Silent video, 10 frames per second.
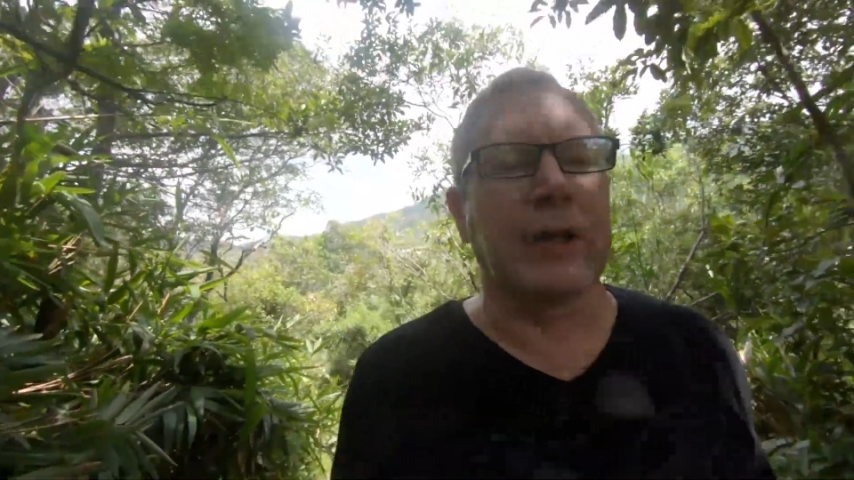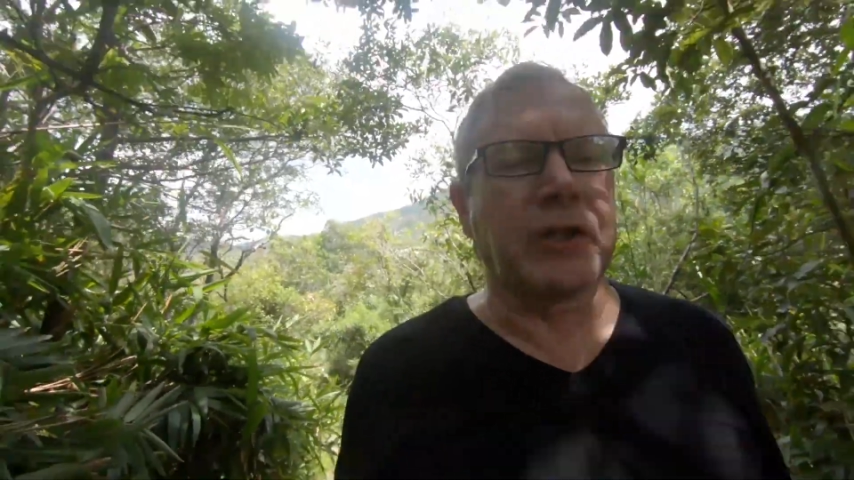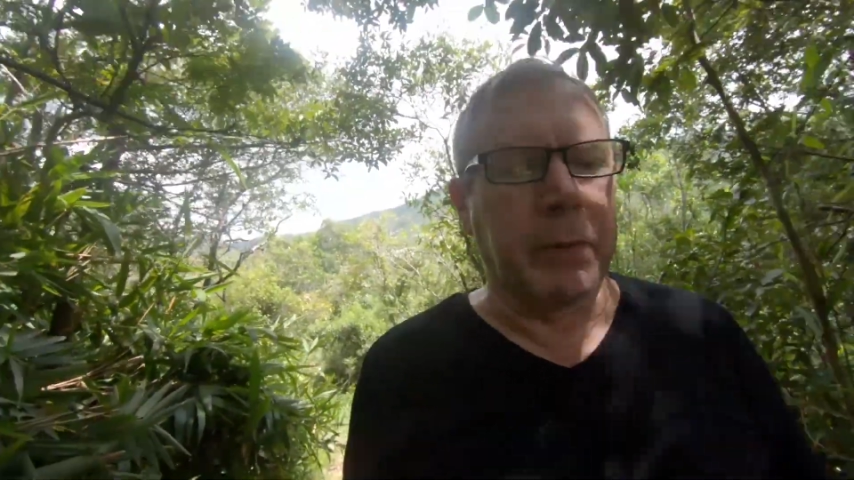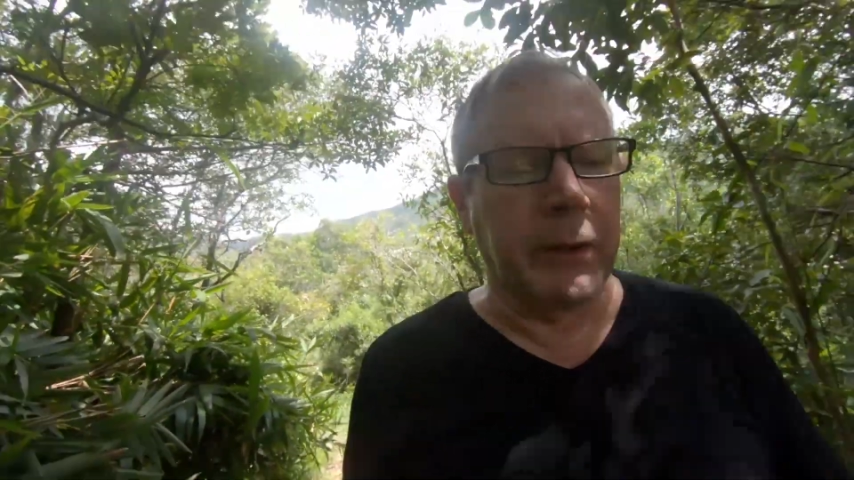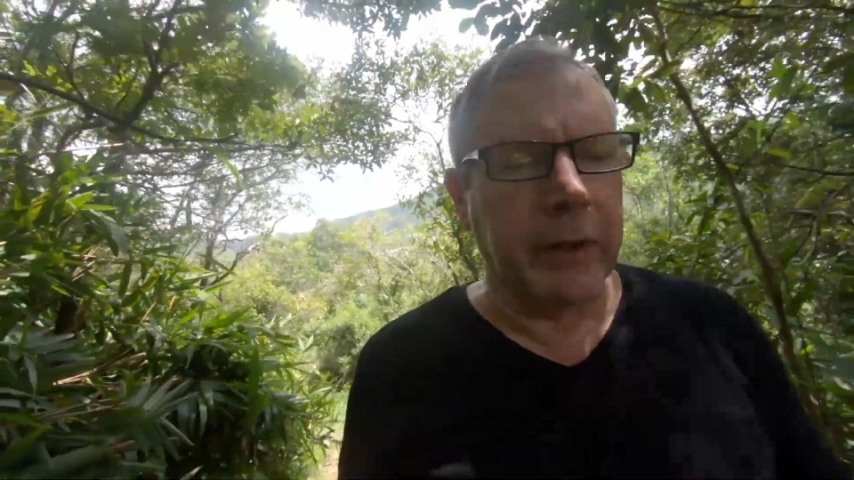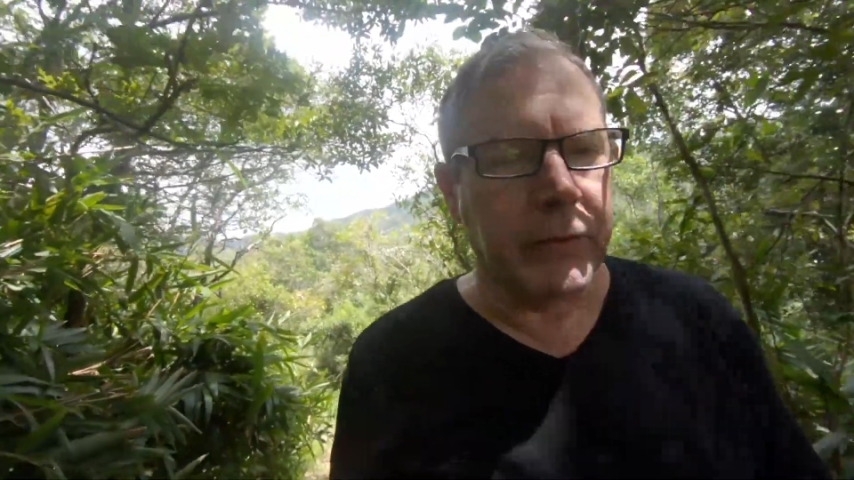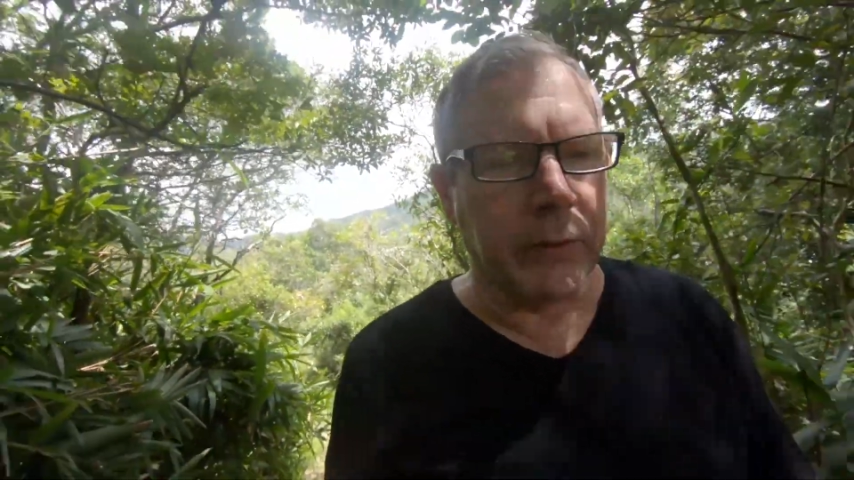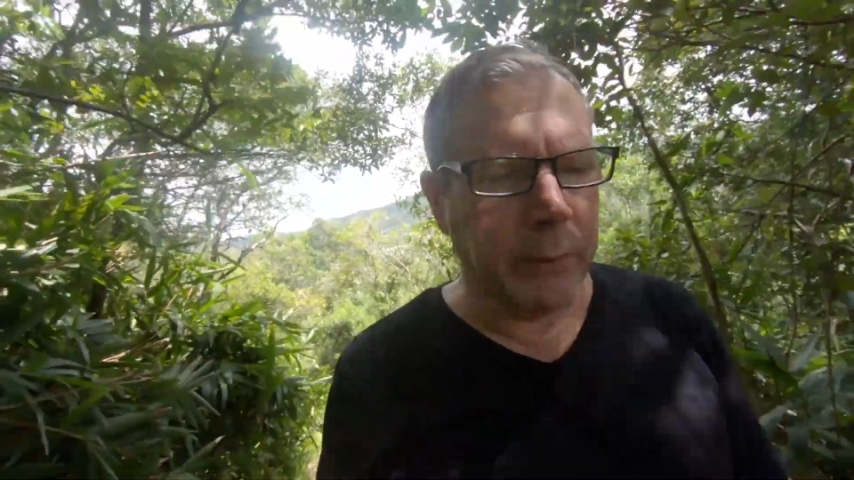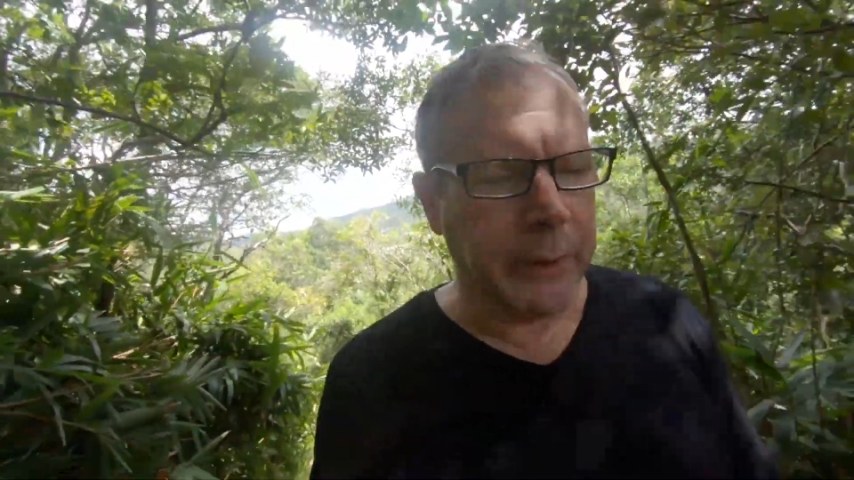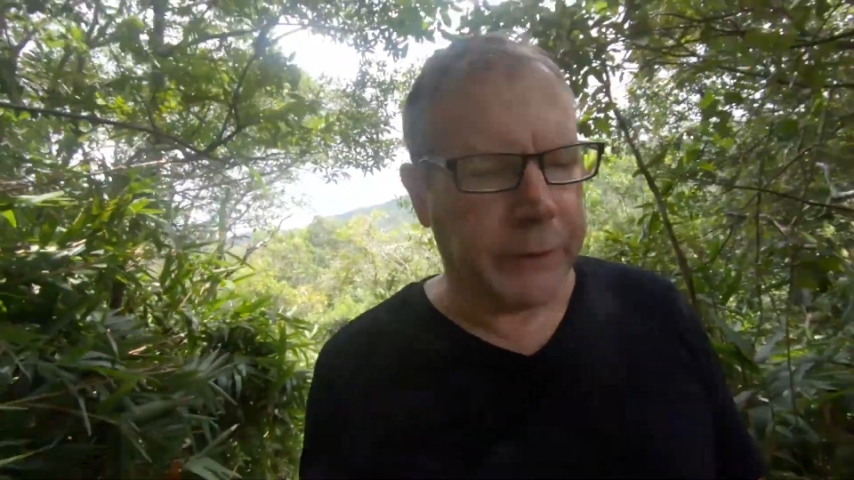our spirit
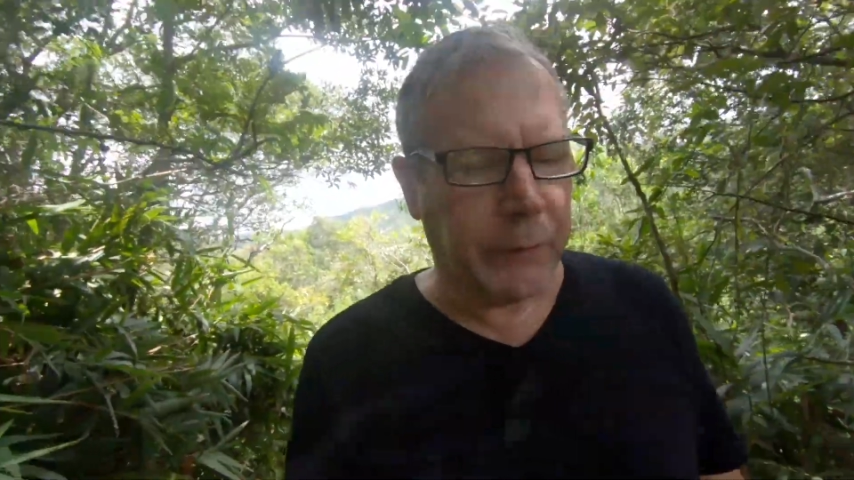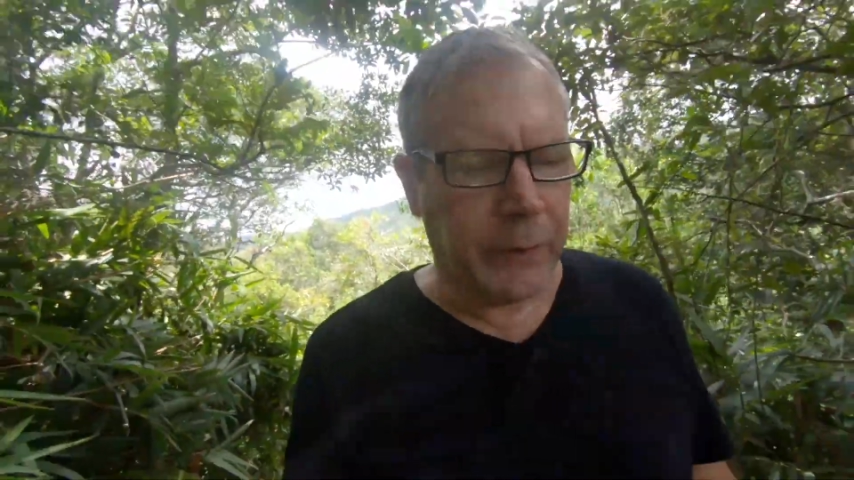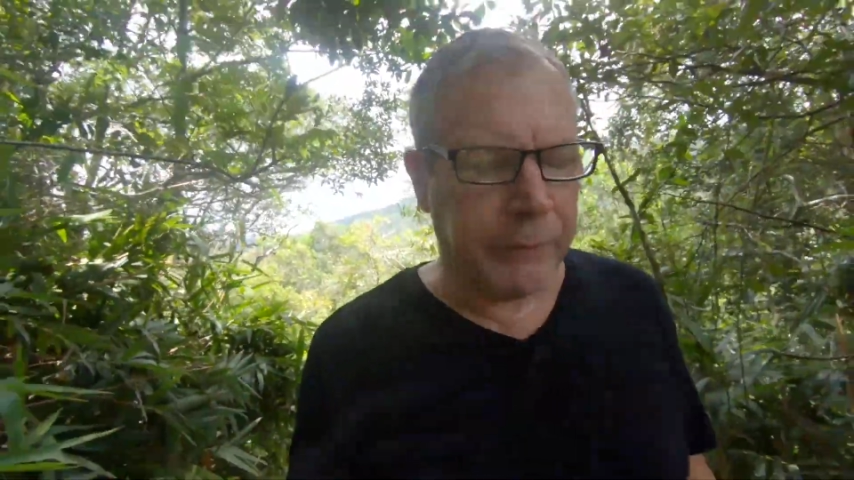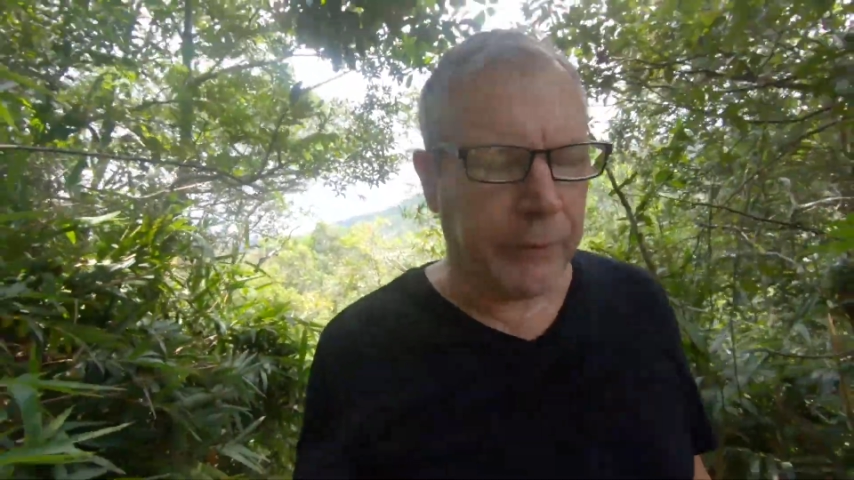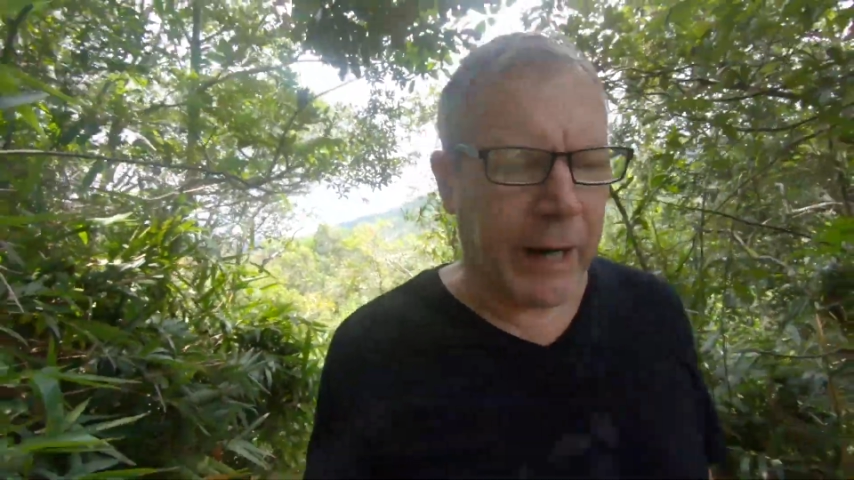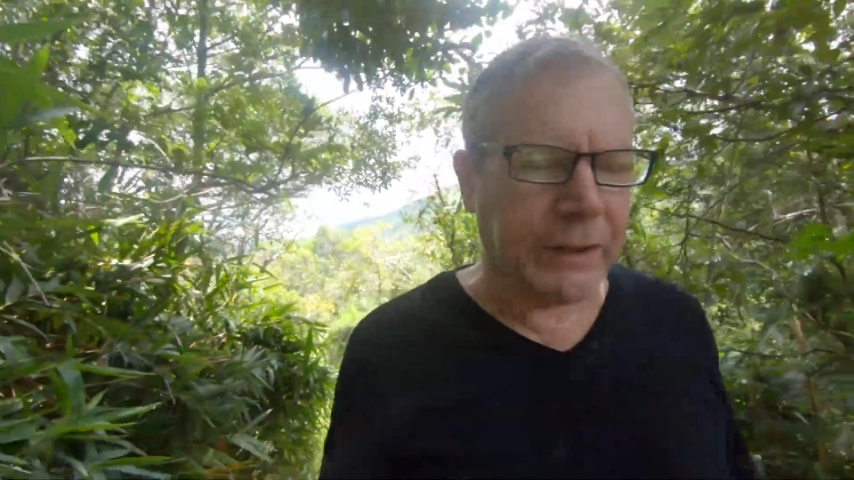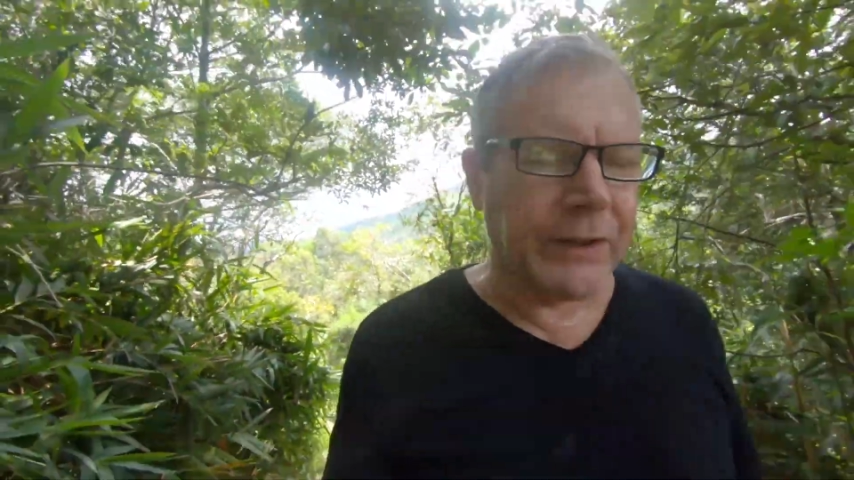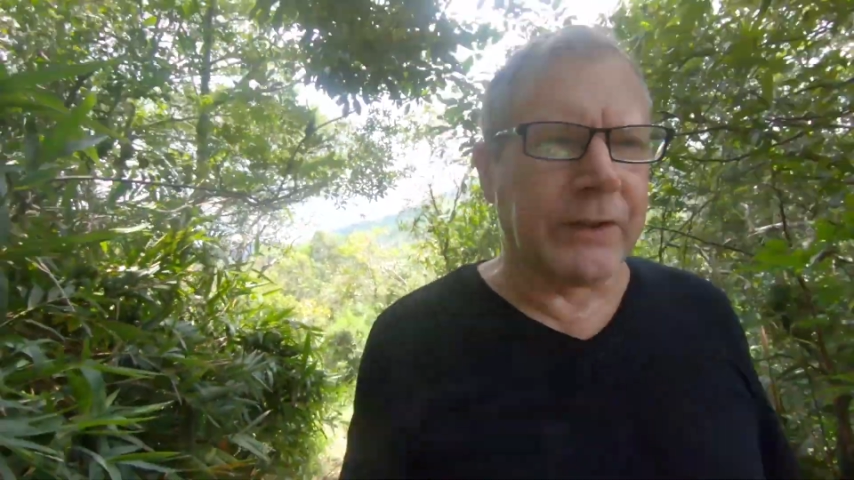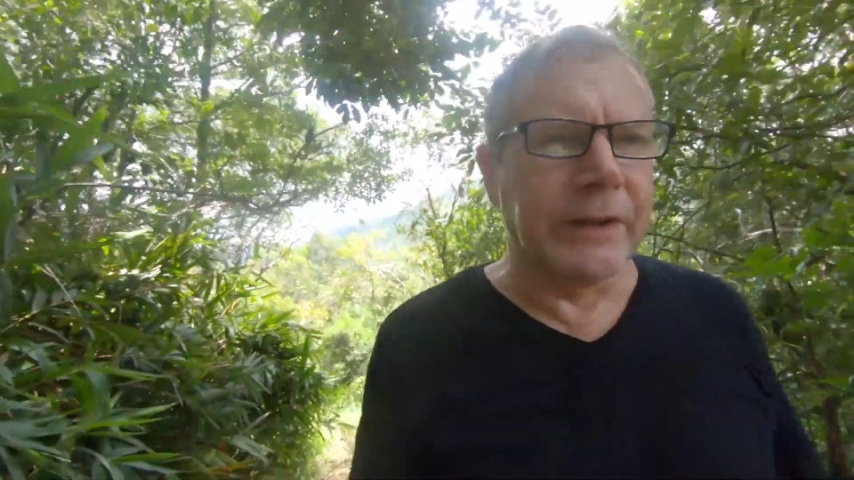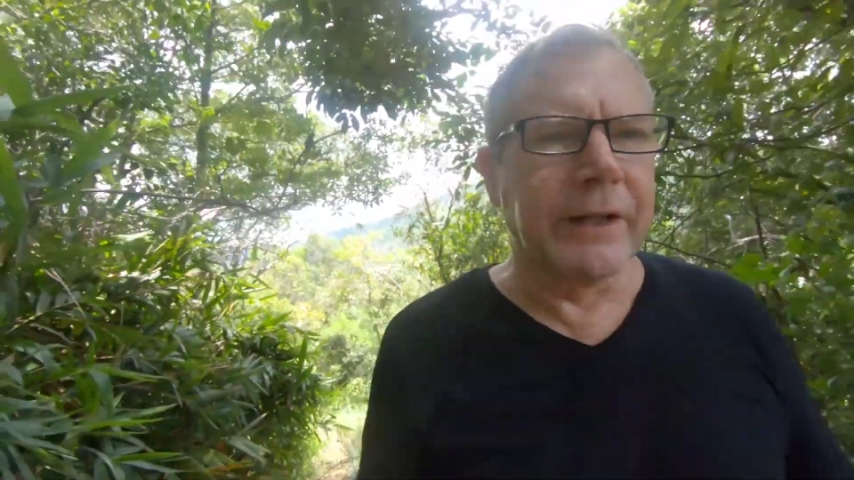is always full of
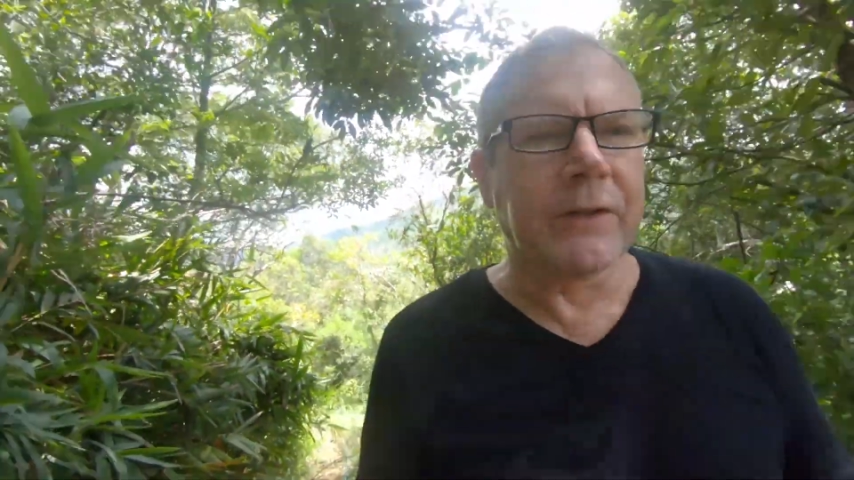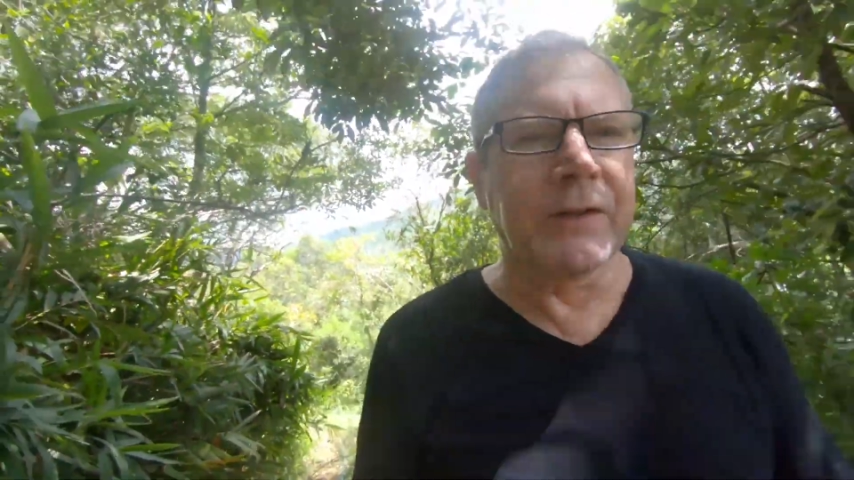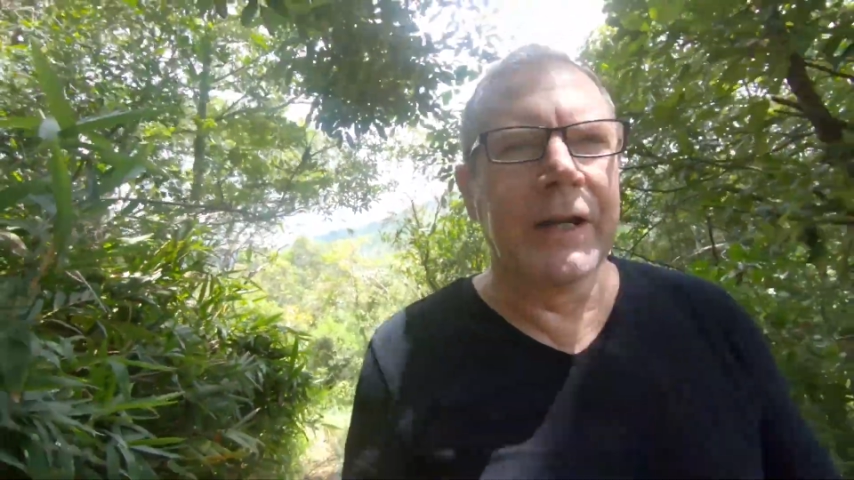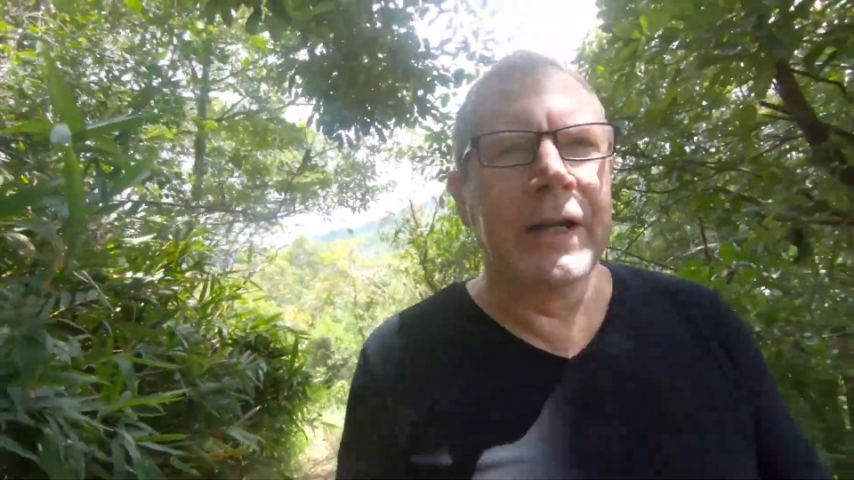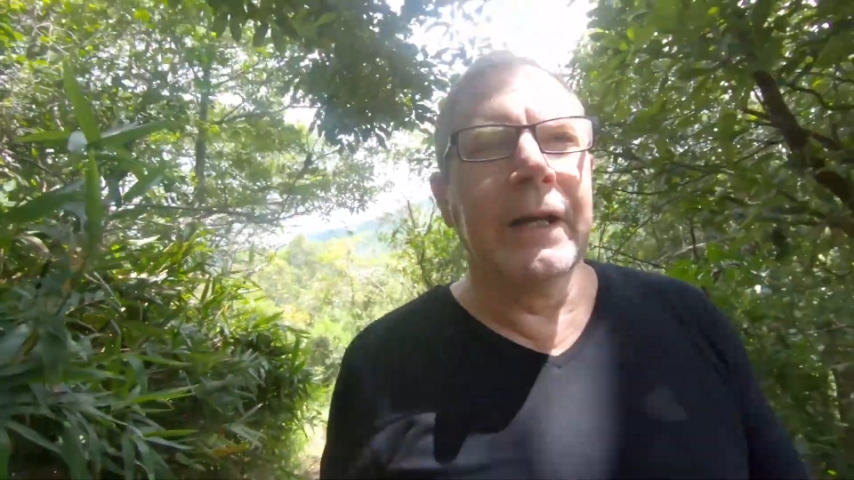righteousness.